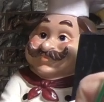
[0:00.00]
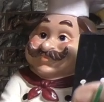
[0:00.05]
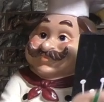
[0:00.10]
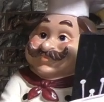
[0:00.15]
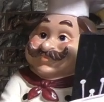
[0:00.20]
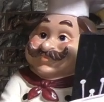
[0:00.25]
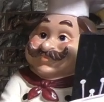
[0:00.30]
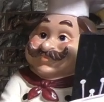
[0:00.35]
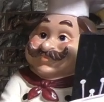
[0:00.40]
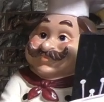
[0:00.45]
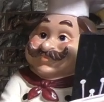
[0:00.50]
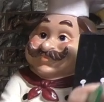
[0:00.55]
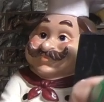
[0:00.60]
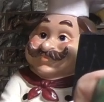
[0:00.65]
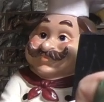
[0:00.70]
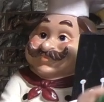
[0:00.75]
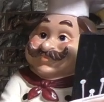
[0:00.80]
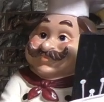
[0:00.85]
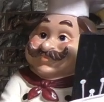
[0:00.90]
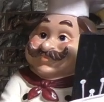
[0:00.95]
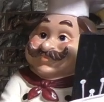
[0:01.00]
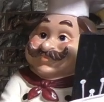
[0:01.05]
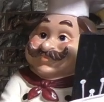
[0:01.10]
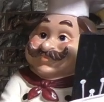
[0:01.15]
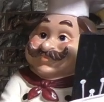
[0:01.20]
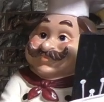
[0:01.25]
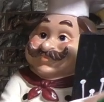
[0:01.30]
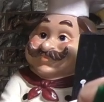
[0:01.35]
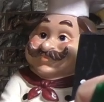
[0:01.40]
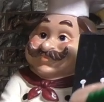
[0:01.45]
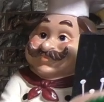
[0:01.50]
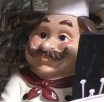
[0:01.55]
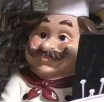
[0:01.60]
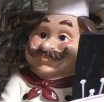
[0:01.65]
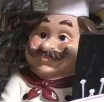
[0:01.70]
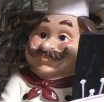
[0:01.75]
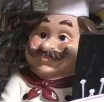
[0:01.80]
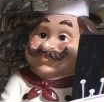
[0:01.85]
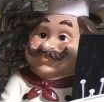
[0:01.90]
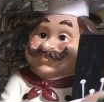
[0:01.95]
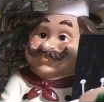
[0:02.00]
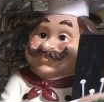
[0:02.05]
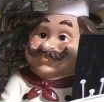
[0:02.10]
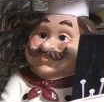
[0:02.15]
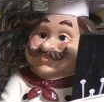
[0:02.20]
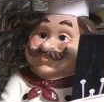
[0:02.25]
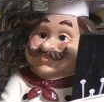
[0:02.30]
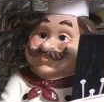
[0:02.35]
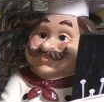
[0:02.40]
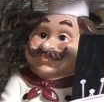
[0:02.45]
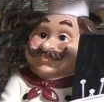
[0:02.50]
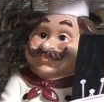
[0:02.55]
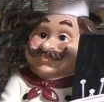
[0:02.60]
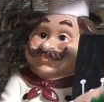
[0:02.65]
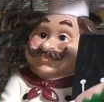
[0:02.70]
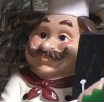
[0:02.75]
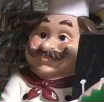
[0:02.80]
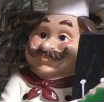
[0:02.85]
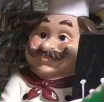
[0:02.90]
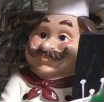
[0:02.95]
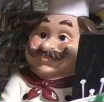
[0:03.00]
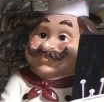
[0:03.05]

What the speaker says: [no speech]